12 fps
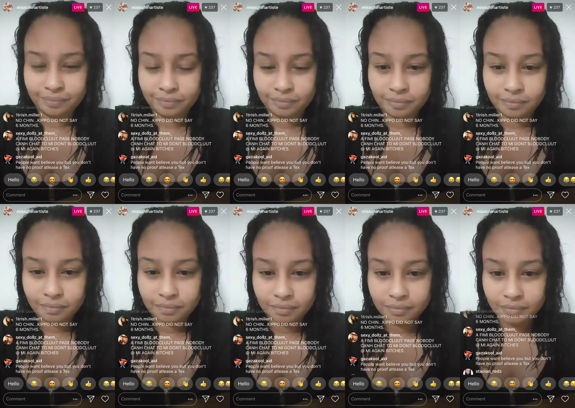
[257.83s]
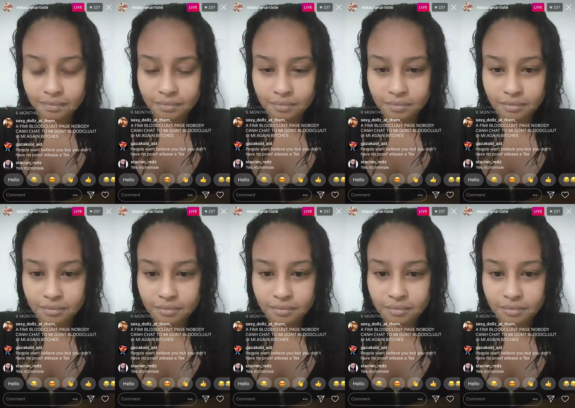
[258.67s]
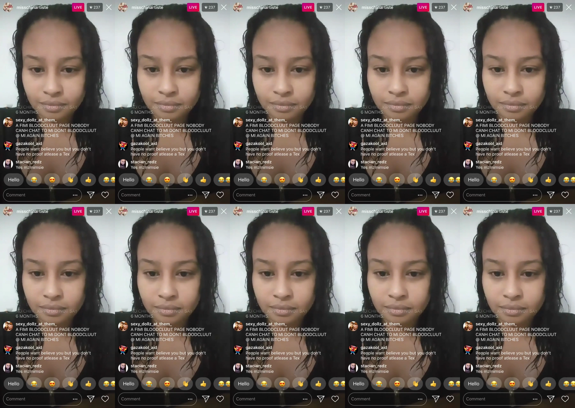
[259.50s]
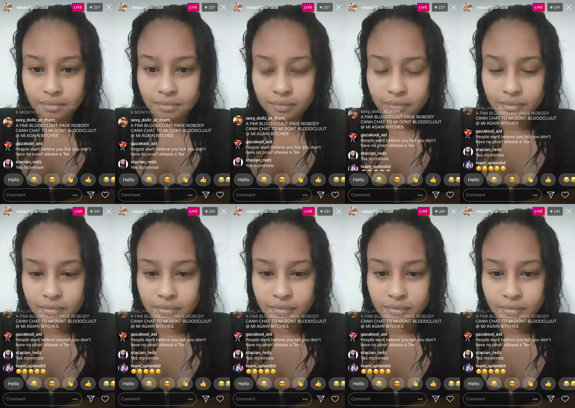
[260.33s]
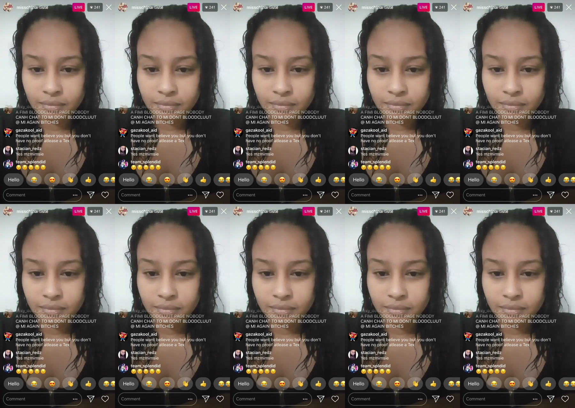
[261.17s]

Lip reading: [no speech]